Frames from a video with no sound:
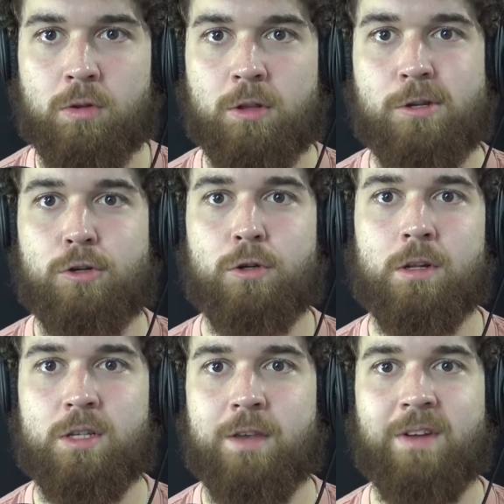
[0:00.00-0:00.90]
and there's a
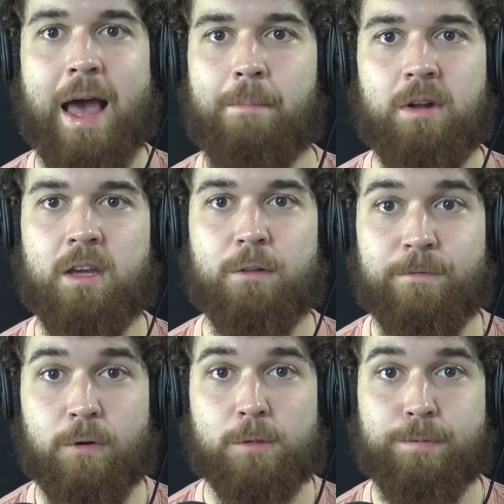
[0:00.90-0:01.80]
trilogy even happening in the
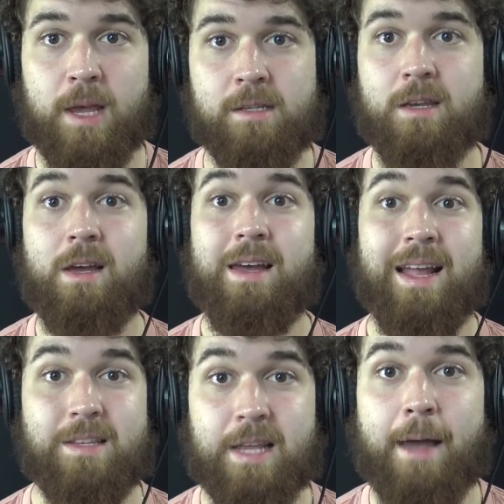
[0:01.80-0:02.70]
first place.
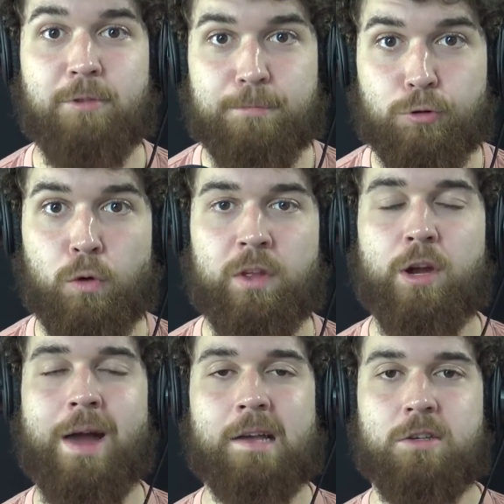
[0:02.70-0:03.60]
It's time to prove that
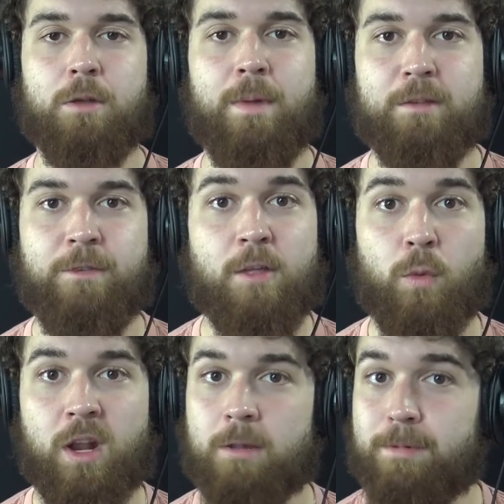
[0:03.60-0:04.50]
you're actually the best
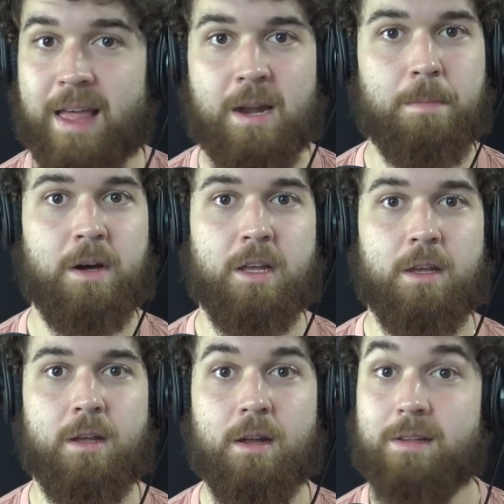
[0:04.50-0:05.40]
featherweight on the planet, buddy.
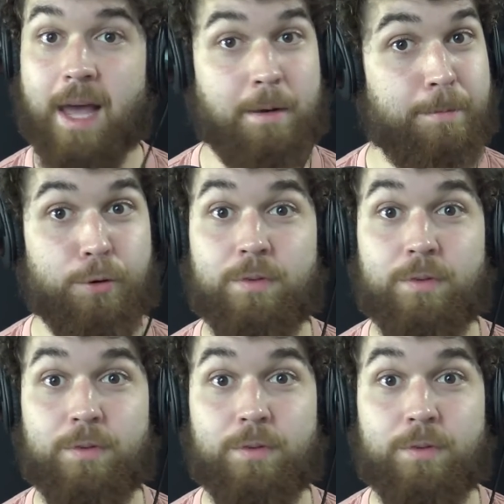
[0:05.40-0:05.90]
Time to prove